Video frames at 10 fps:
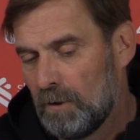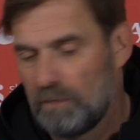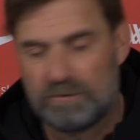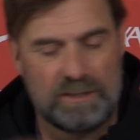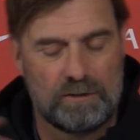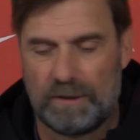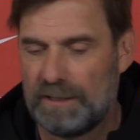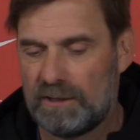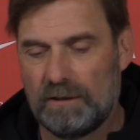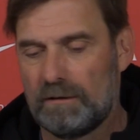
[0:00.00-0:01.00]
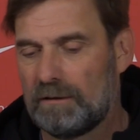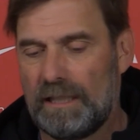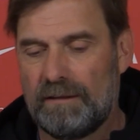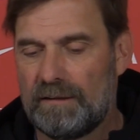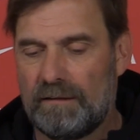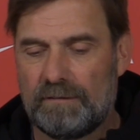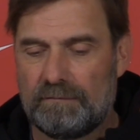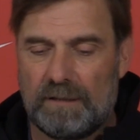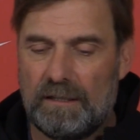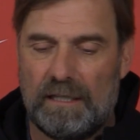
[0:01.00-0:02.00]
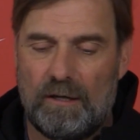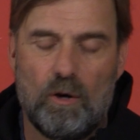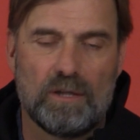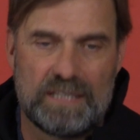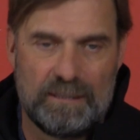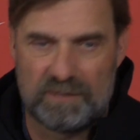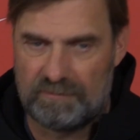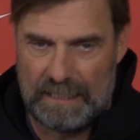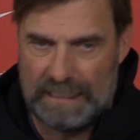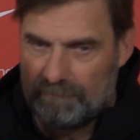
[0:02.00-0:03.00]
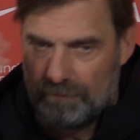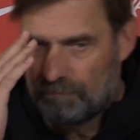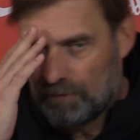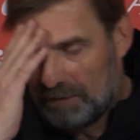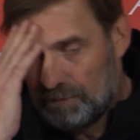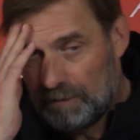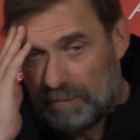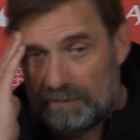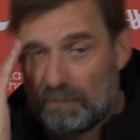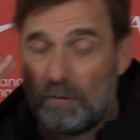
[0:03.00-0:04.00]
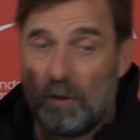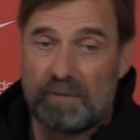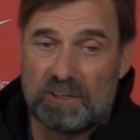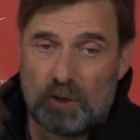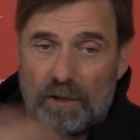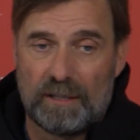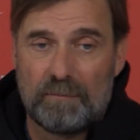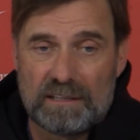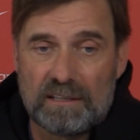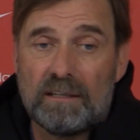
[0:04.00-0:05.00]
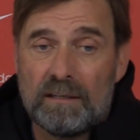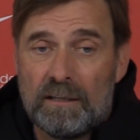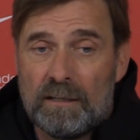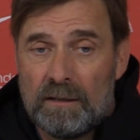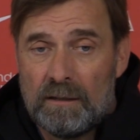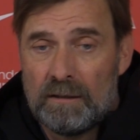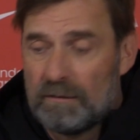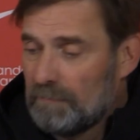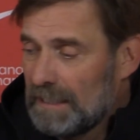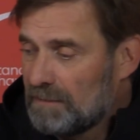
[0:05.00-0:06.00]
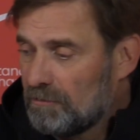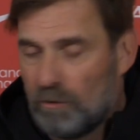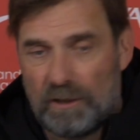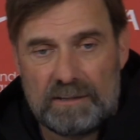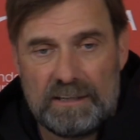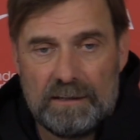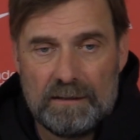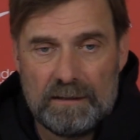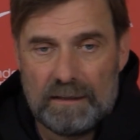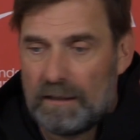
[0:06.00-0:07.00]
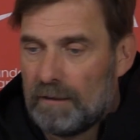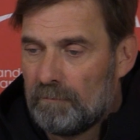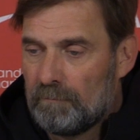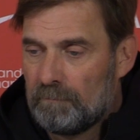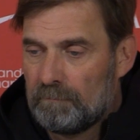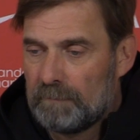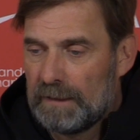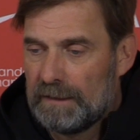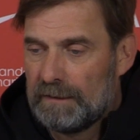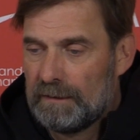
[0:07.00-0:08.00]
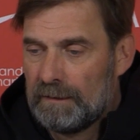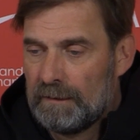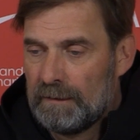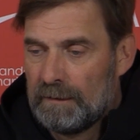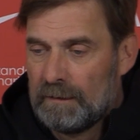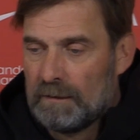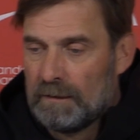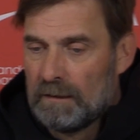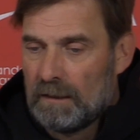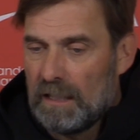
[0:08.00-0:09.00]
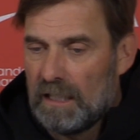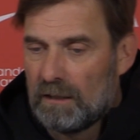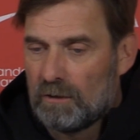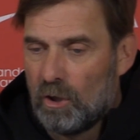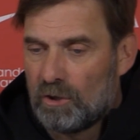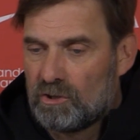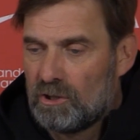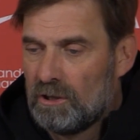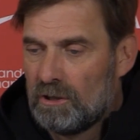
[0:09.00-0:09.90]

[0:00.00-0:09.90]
the situation, all teams fight for everything, but obviously Tottenham has a massive quality. They are not,